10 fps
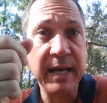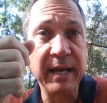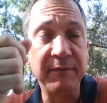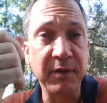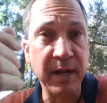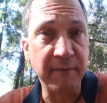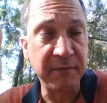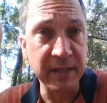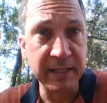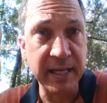If you're not
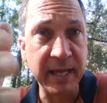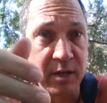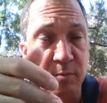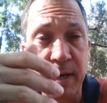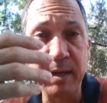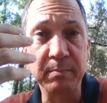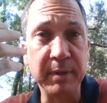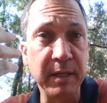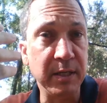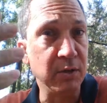feeling that, you might be
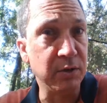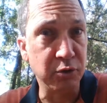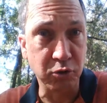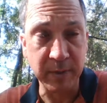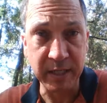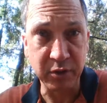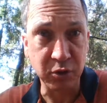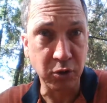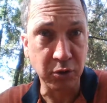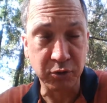using too many
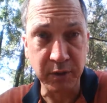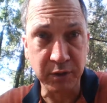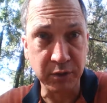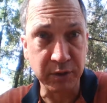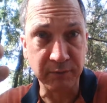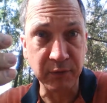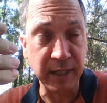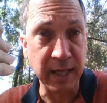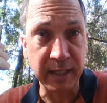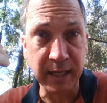pseudo-stressors if you
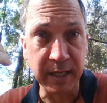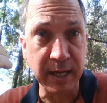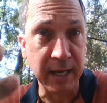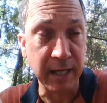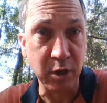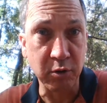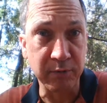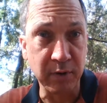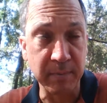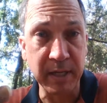can't get gaga over
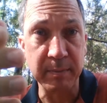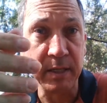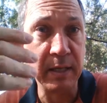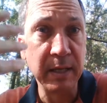a baby.